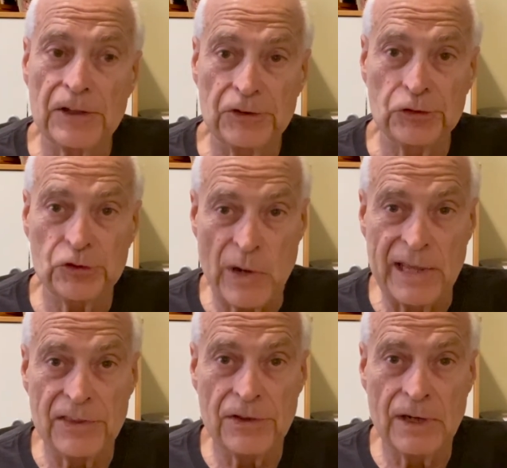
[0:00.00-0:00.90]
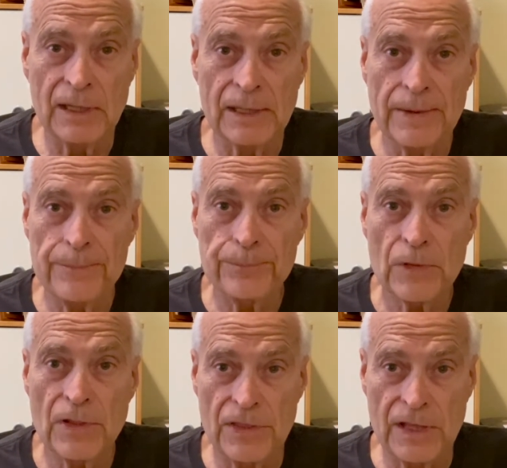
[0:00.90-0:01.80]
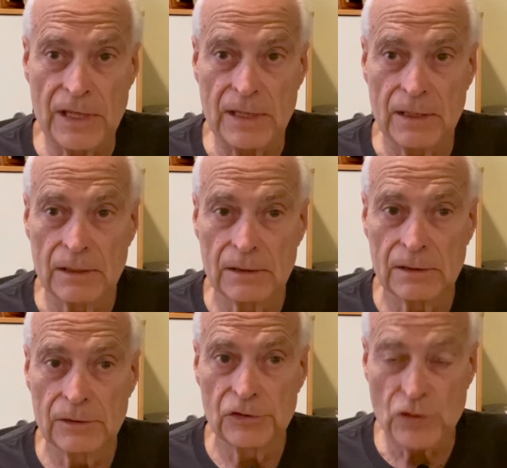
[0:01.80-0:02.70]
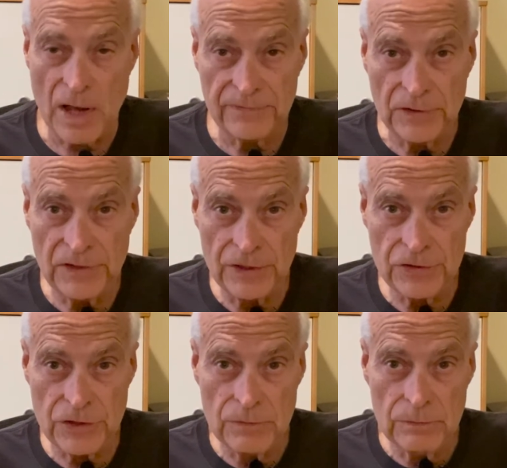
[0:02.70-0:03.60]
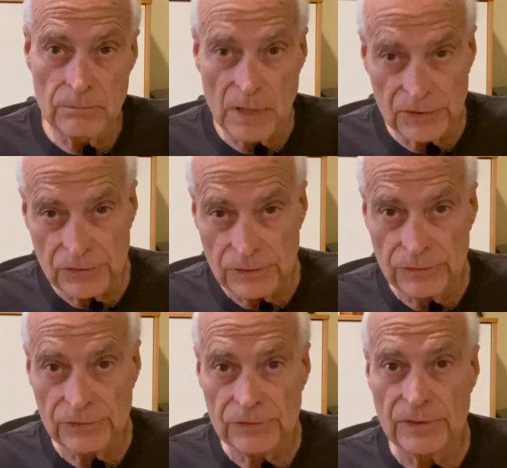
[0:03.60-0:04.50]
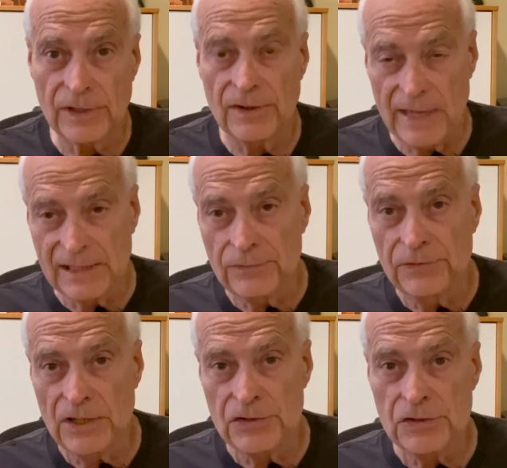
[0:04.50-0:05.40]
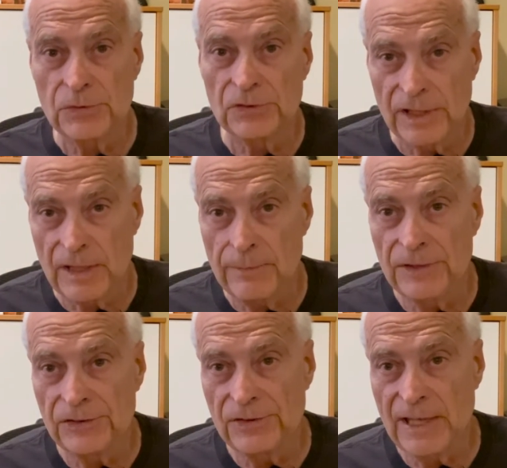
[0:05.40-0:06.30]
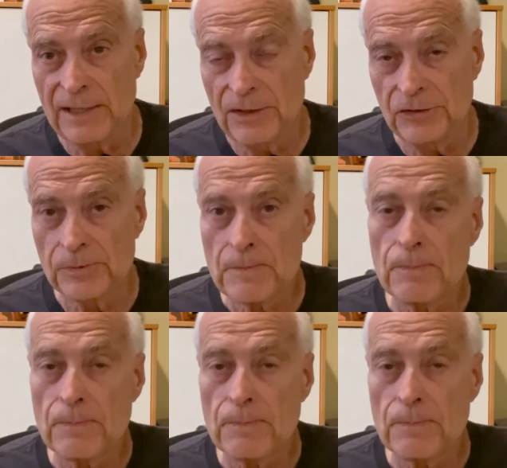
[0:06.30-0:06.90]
strengthening the soft tissue, muscles, the connective tissues, ligaments, and tendons,